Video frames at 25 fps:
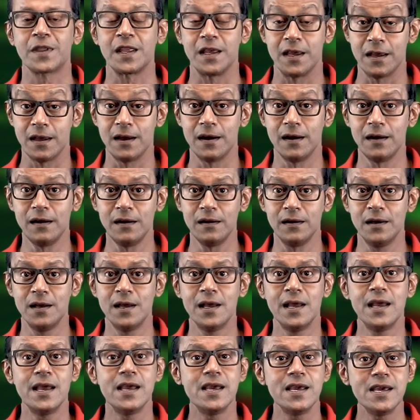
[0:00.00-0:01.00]
Here,
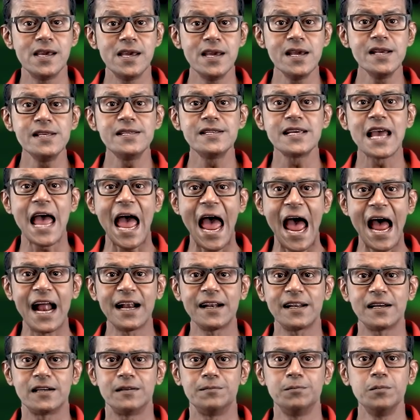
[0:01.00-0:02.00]
each
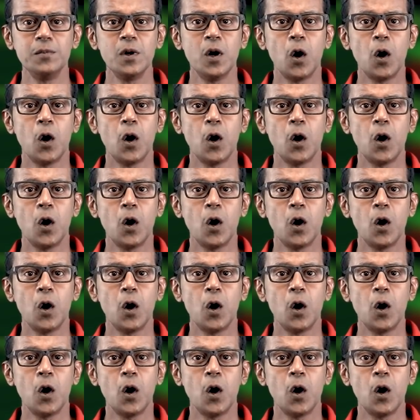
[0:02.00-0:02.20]
atom